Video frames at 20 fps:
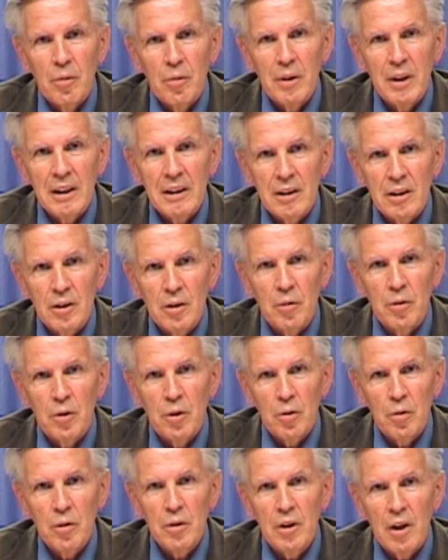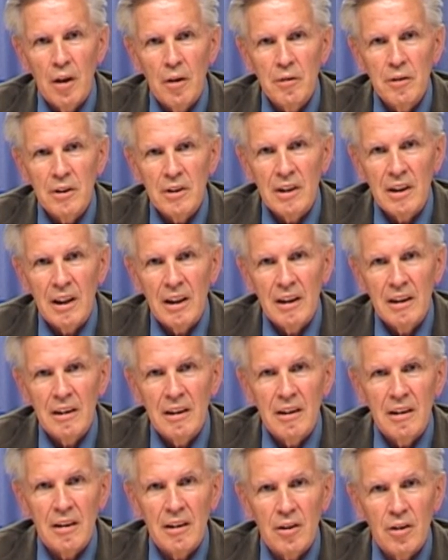We saw no
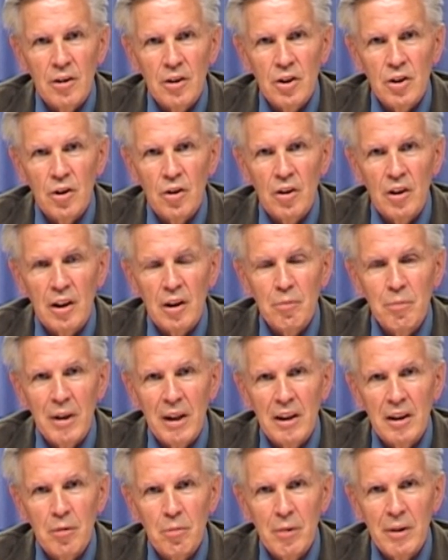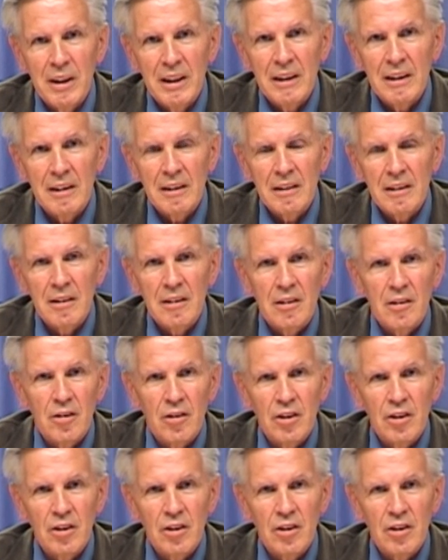downside concerning major bleeds.